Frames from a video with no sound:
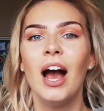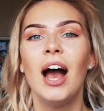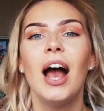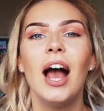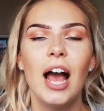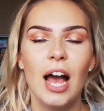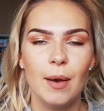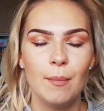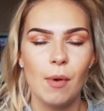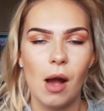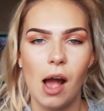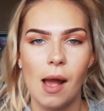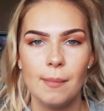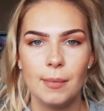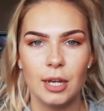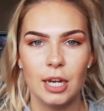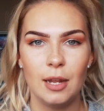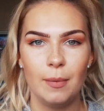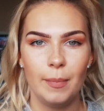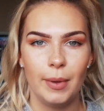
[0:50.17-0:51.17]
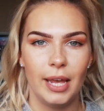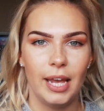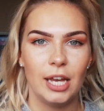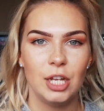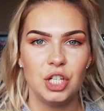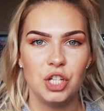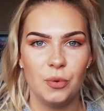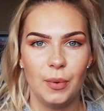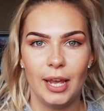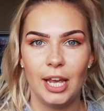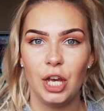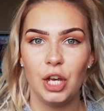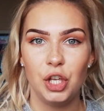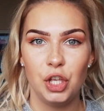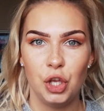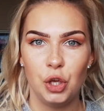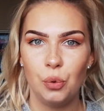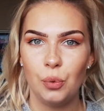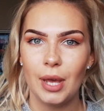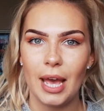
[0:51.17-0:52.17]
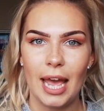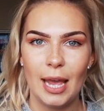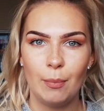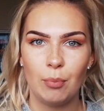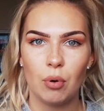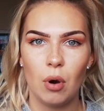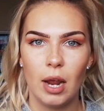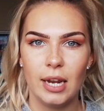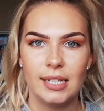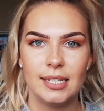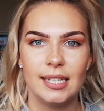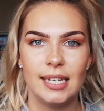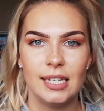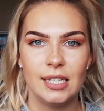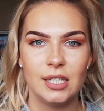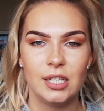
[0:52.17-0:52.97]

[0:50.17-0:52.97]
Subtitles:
I'm gonna be doing UK prices.